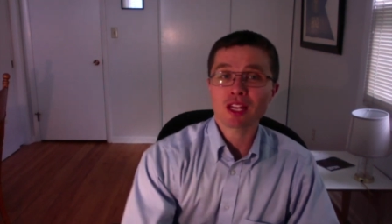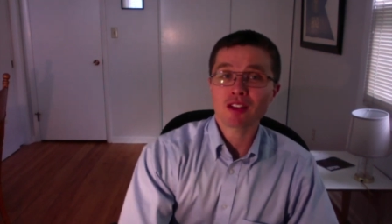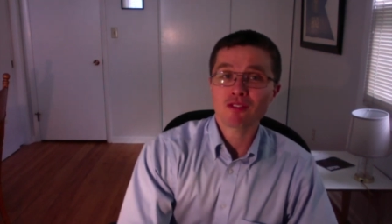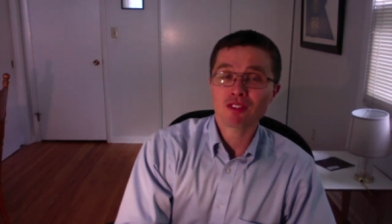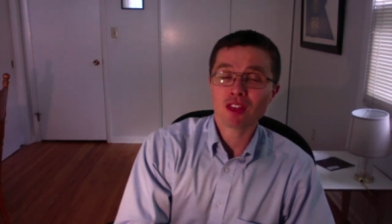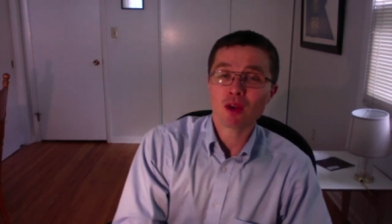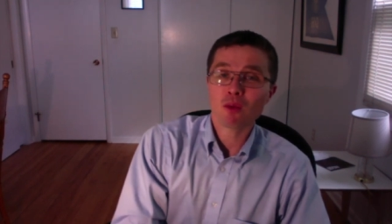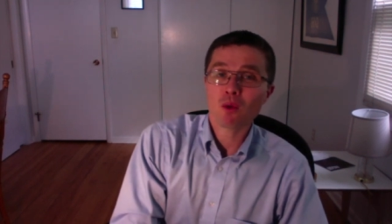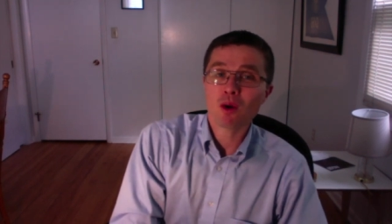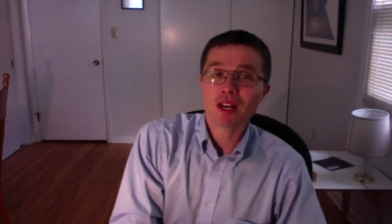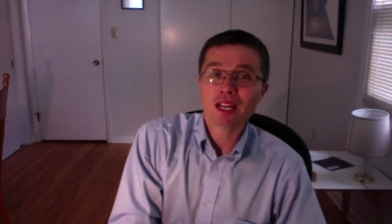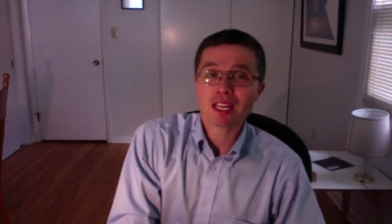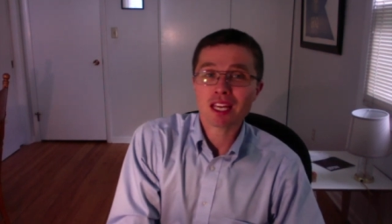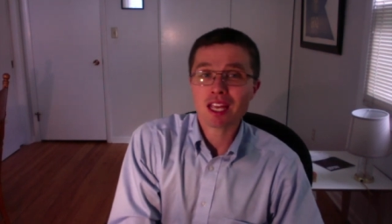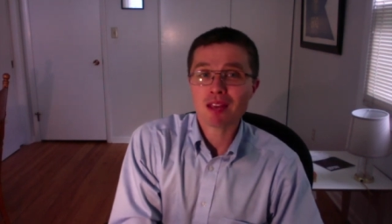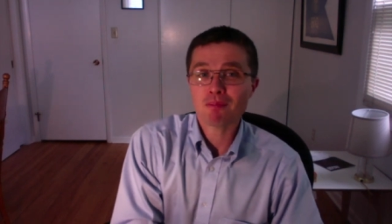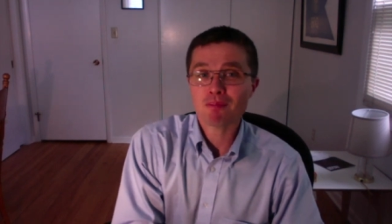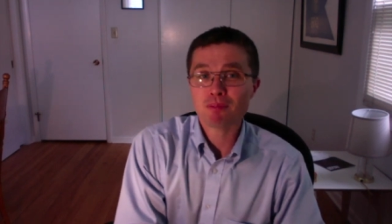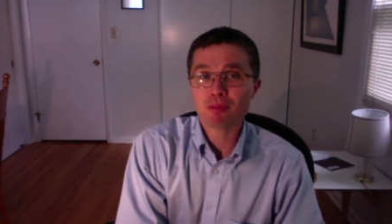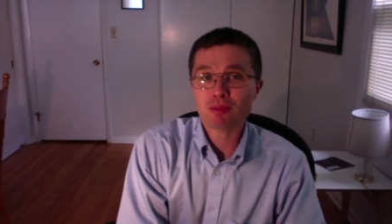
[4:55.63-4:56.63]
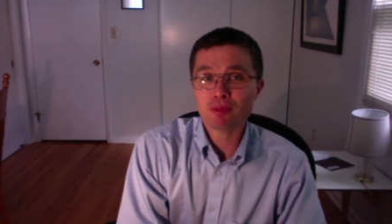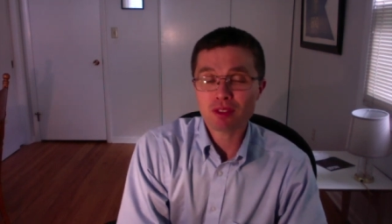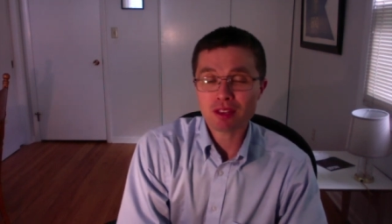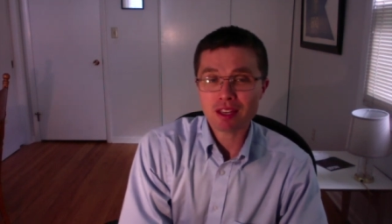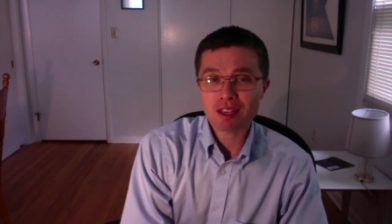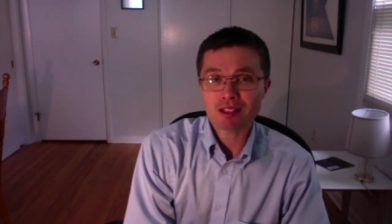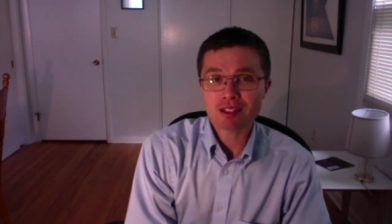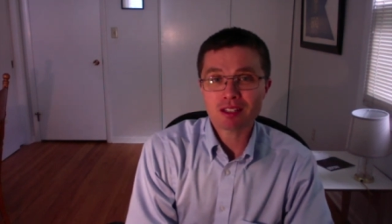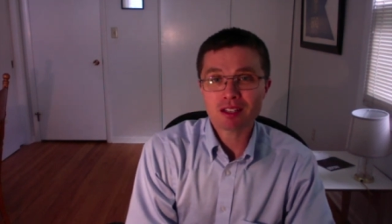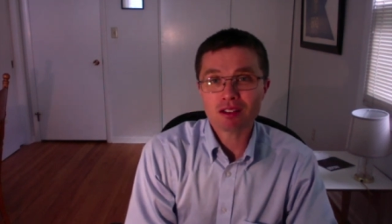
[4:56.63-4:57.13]
if they want to keep
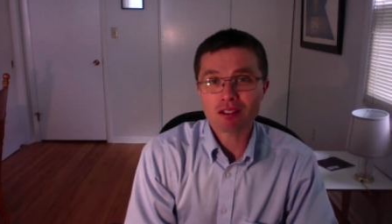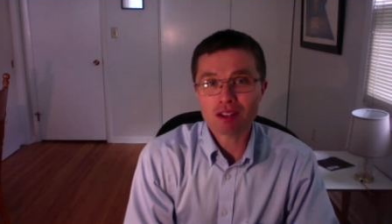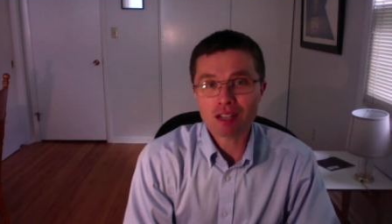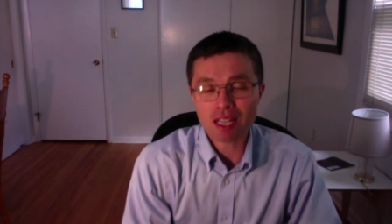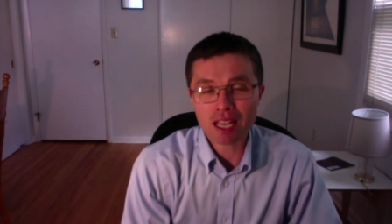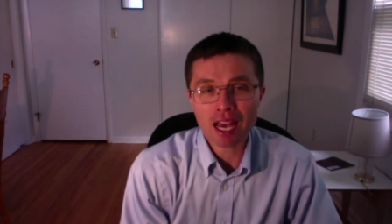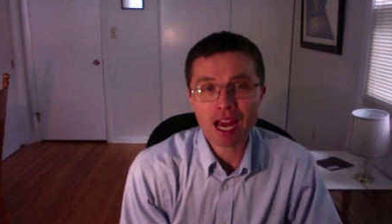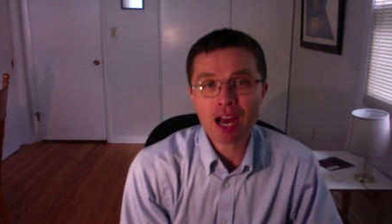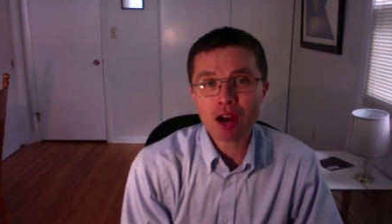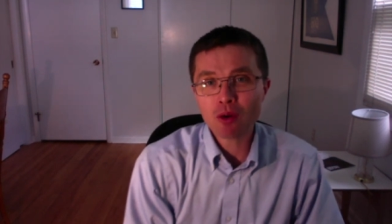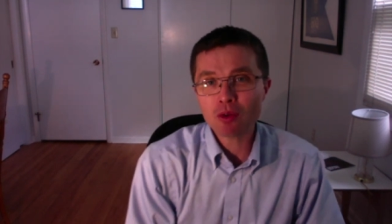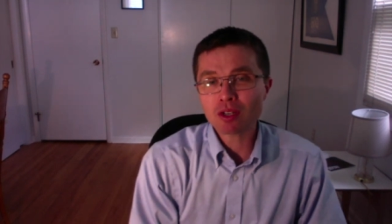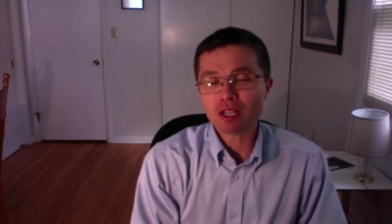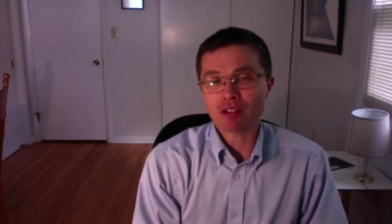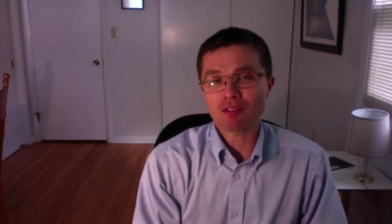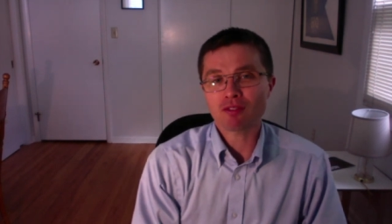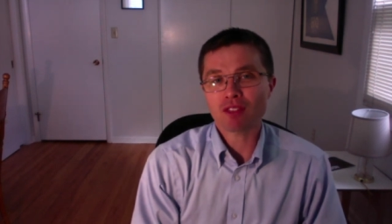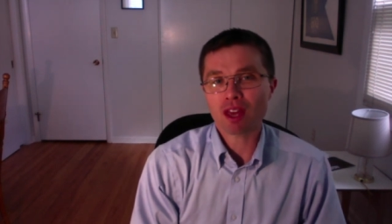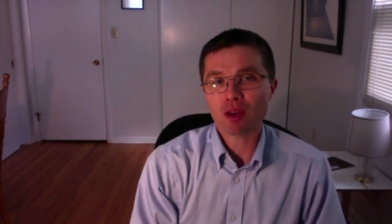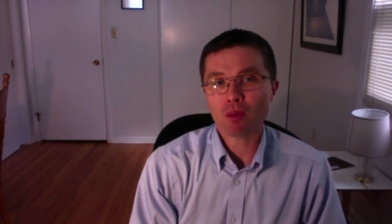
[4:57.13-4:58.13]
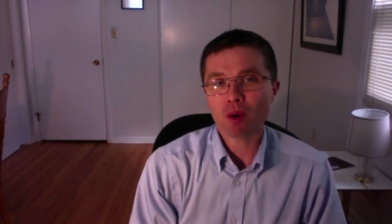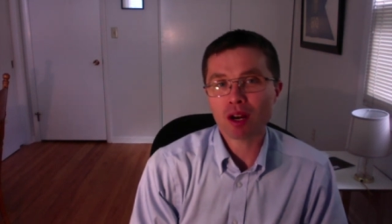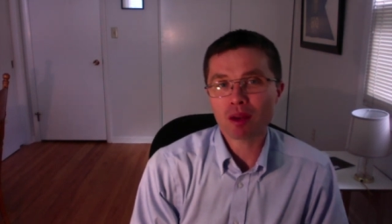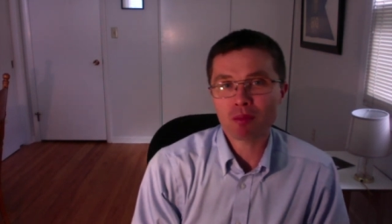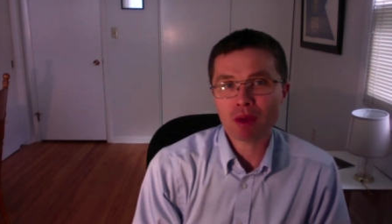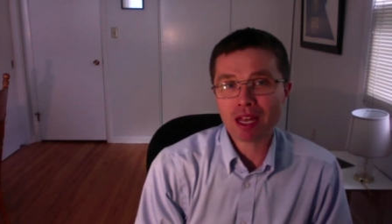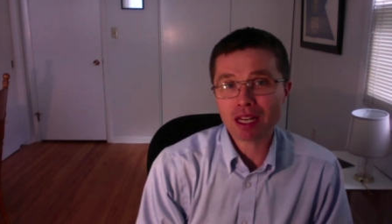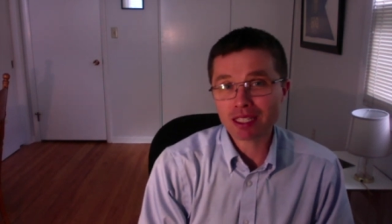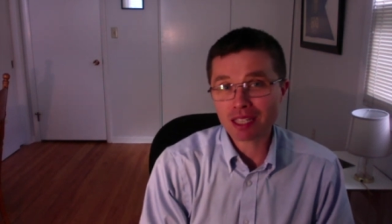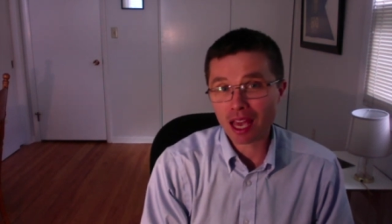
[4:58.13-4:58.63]
the tyranny out, if they want to
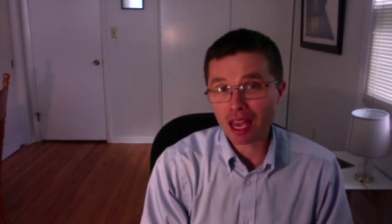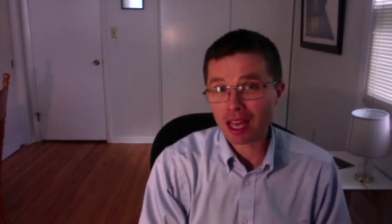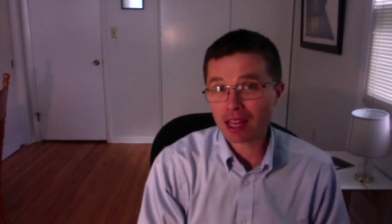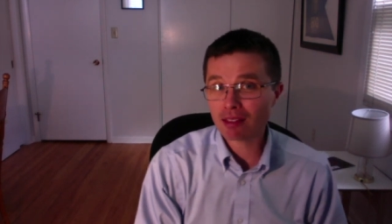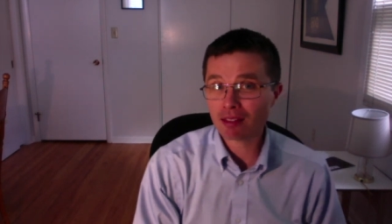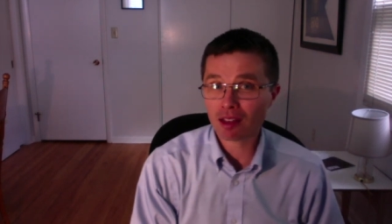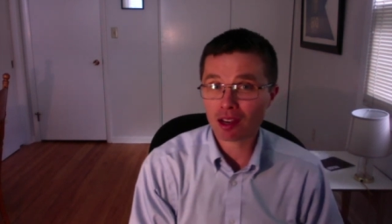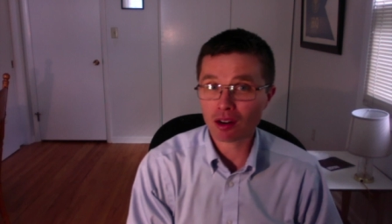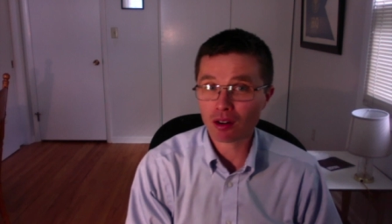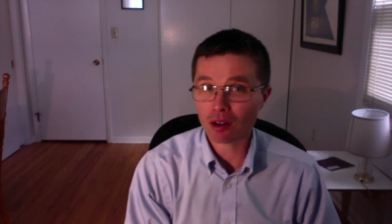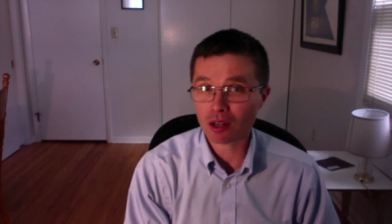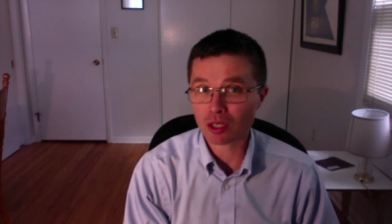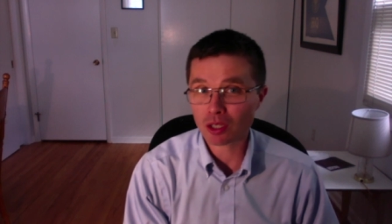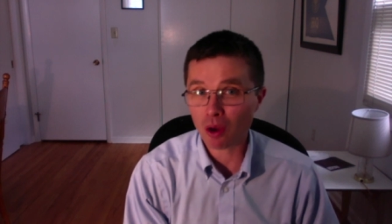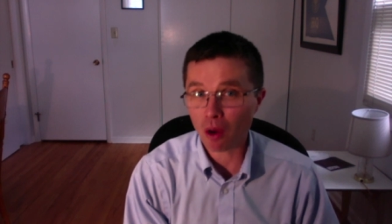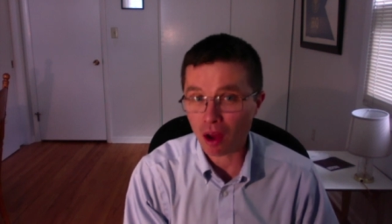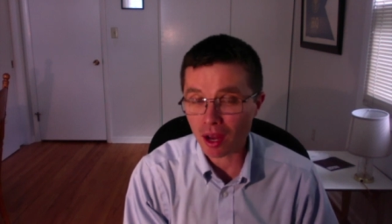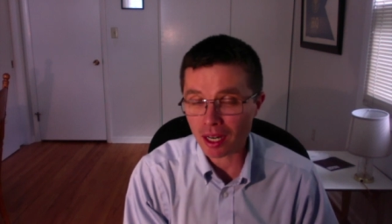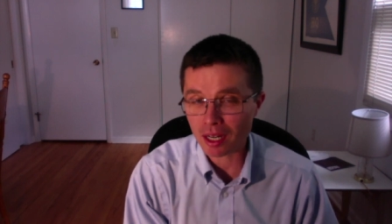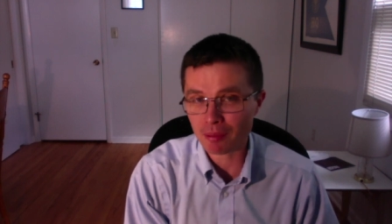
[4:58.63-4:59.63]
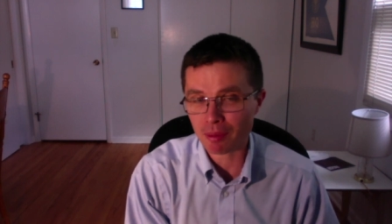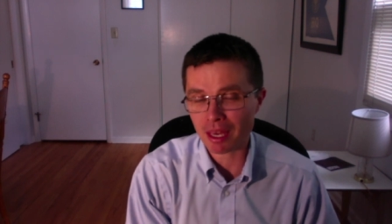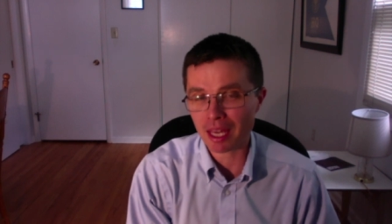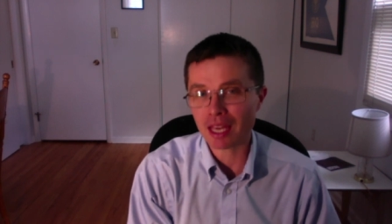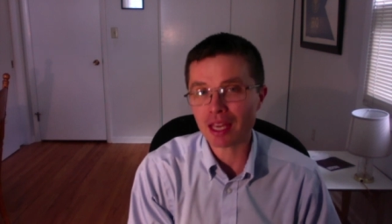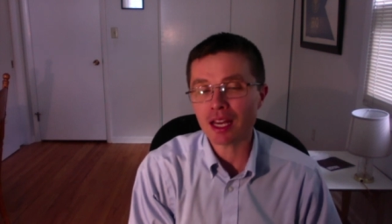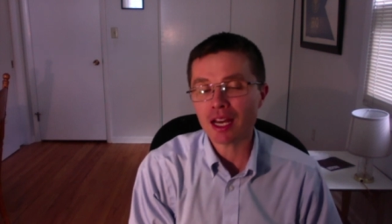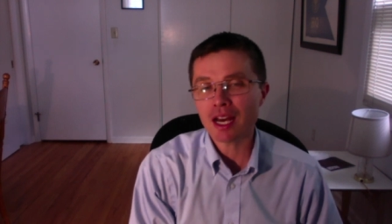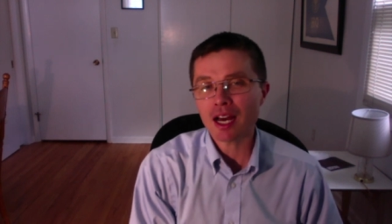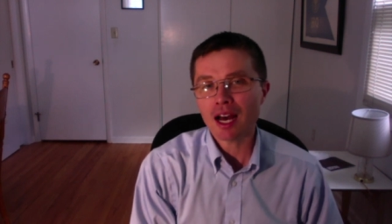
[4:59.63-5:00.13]
maintain their
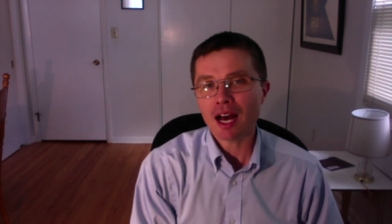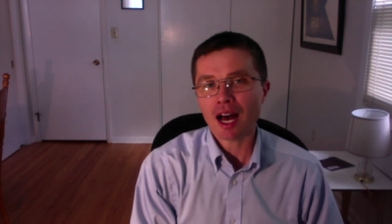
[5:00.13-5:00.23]
autonomy,